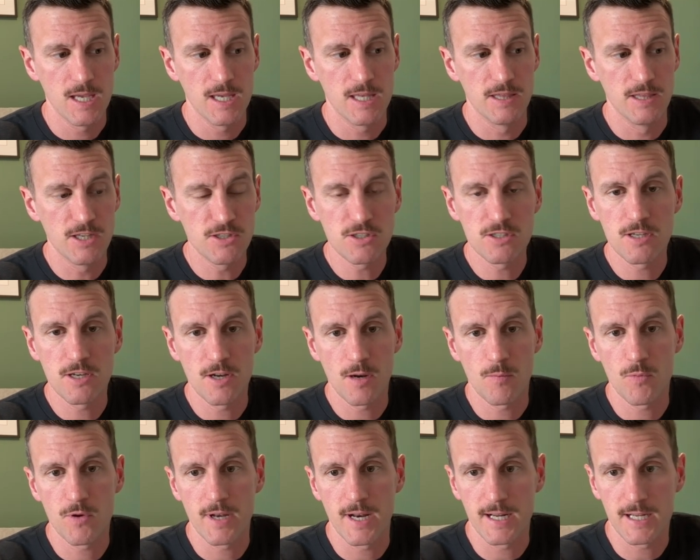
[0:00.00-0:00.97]
this is a
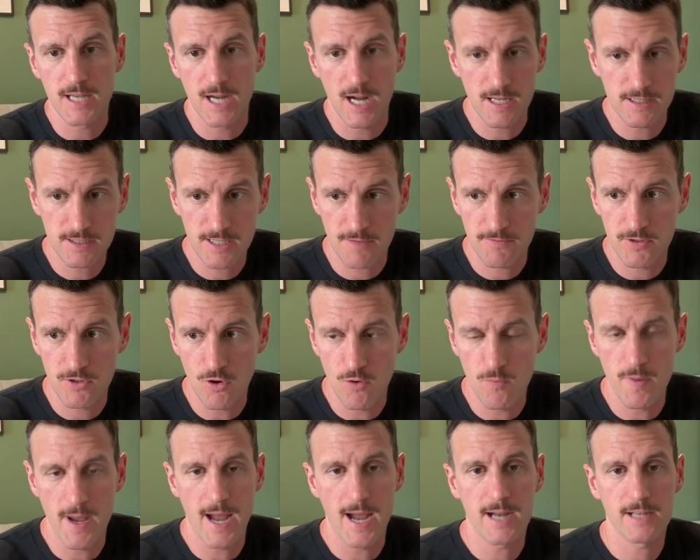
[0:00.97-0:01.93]
number that I constantly have to go
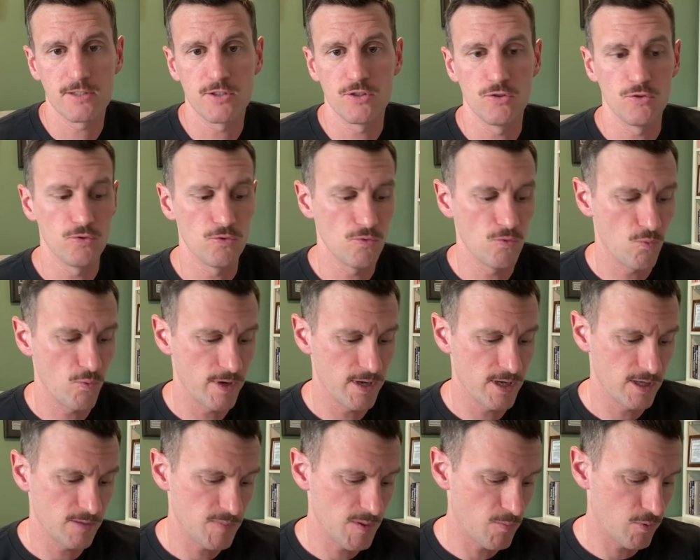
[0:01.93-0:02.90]
back to
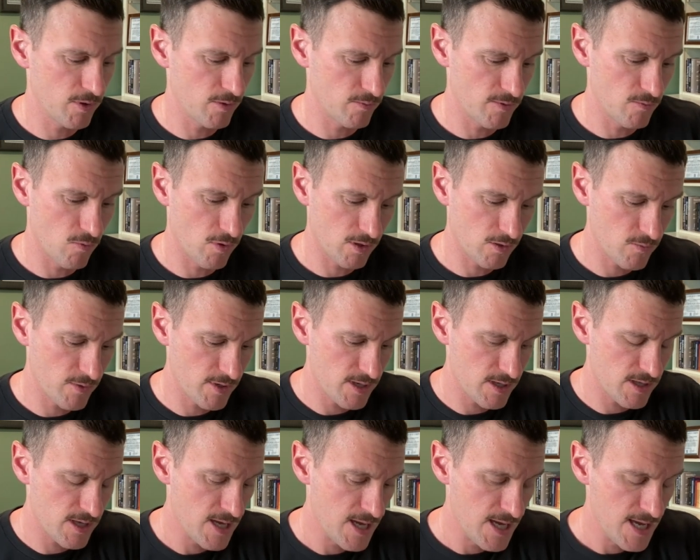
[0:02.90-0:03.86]
with people that we work
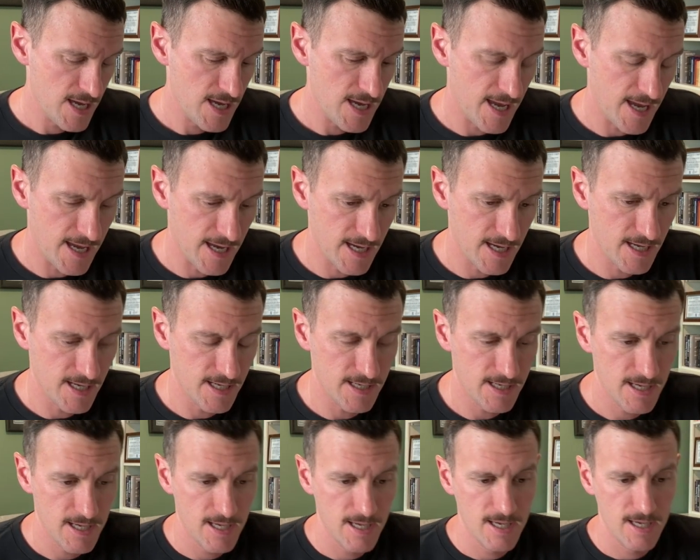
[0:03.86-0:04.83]
with, and
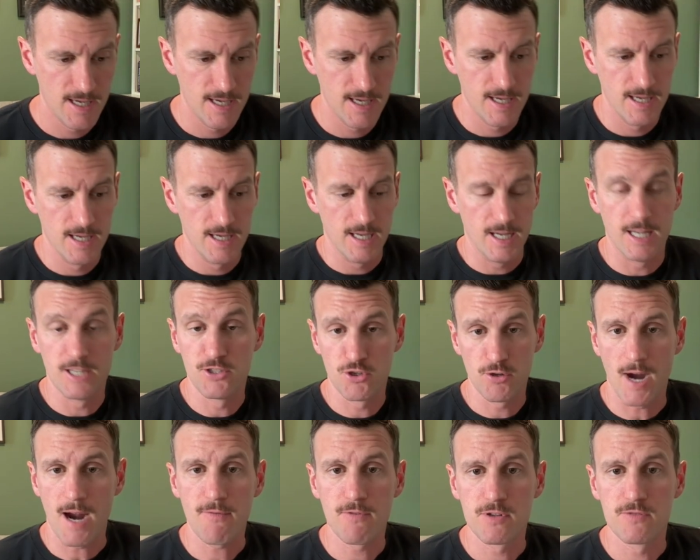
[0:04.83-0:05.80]
it's
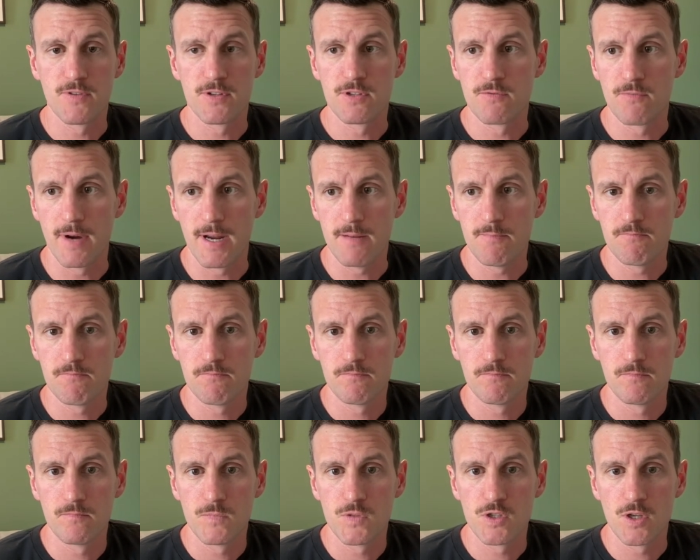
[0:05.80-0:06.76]
your average visit rate.
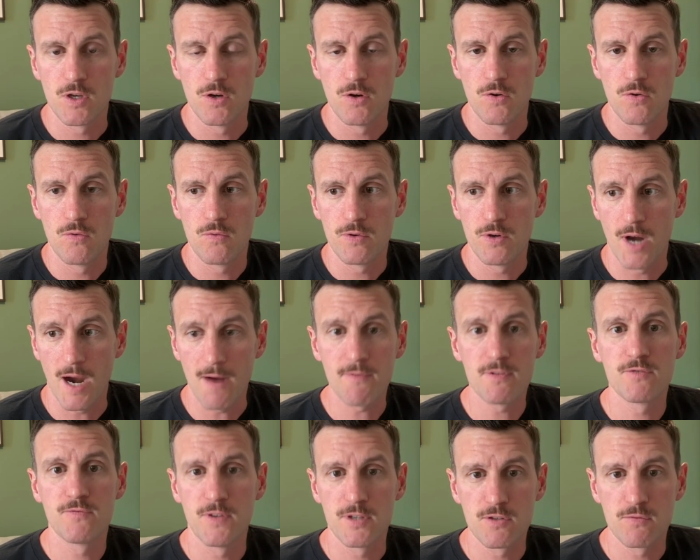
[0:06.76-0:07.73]
So your
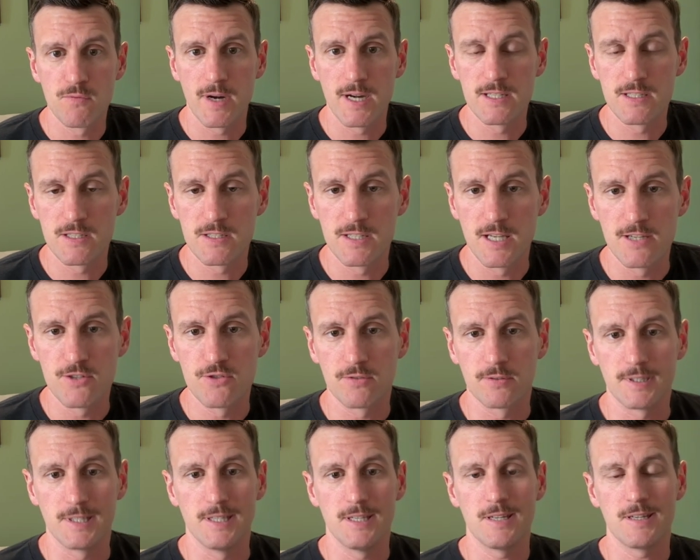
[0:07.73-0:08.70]
average visit rate is
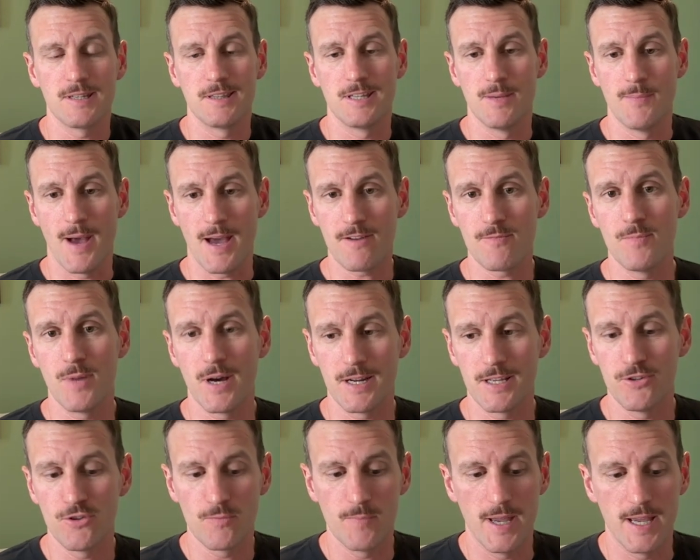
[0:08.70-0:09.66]
essentially the amount of money
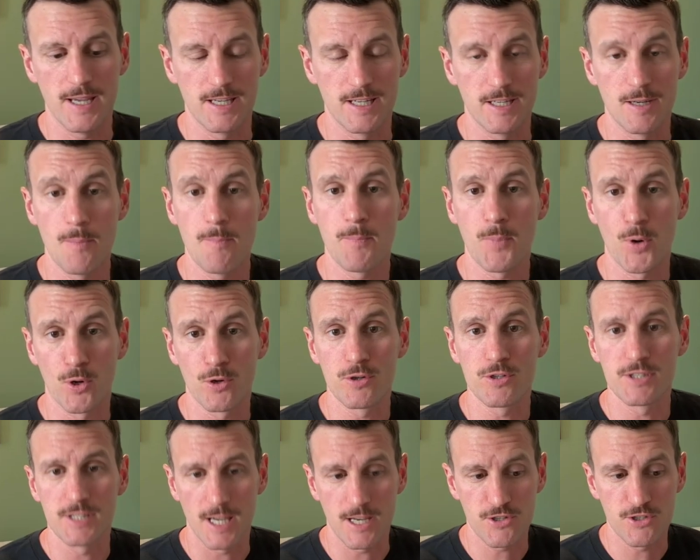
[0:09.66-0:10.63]
you're making per
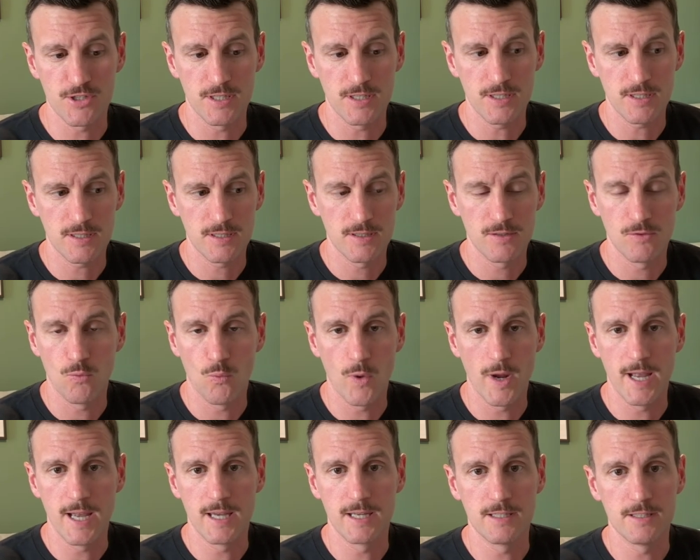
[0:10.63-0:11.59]
session
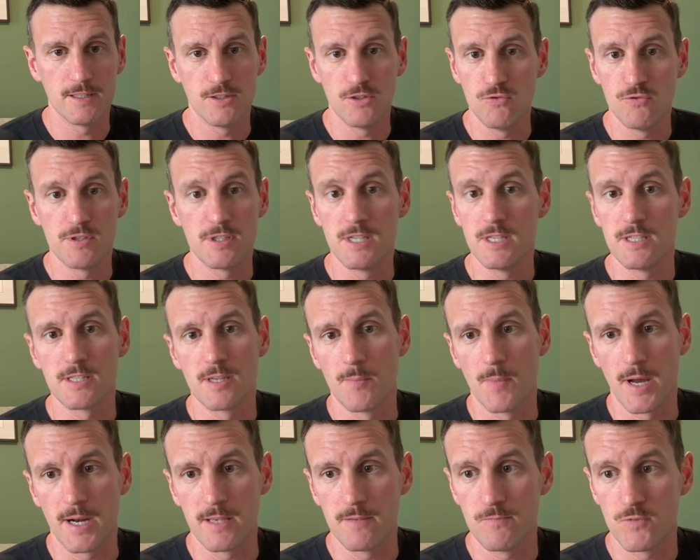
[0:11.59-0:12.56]
when you see
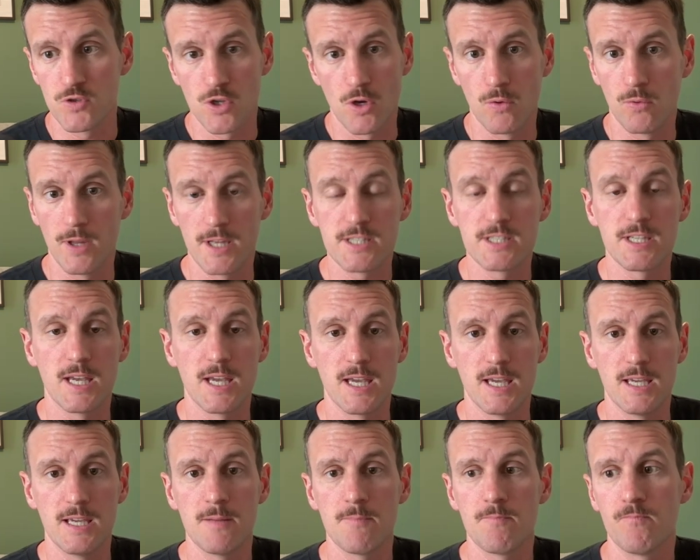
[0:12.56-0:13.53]
somebody. So let's
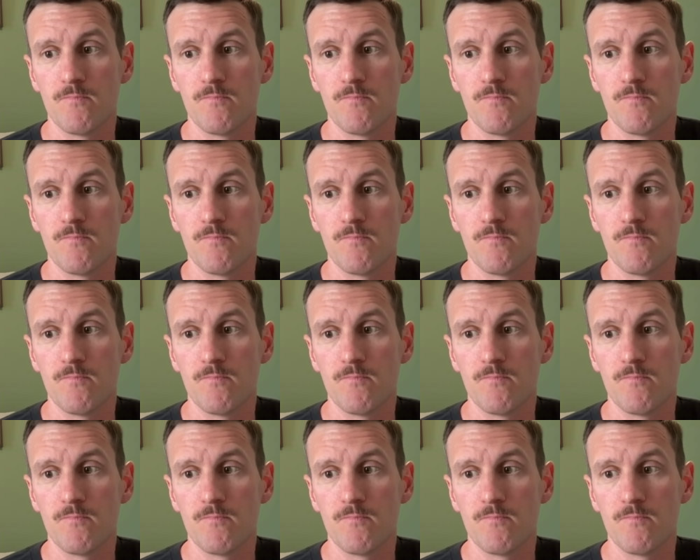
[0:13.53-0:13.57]
say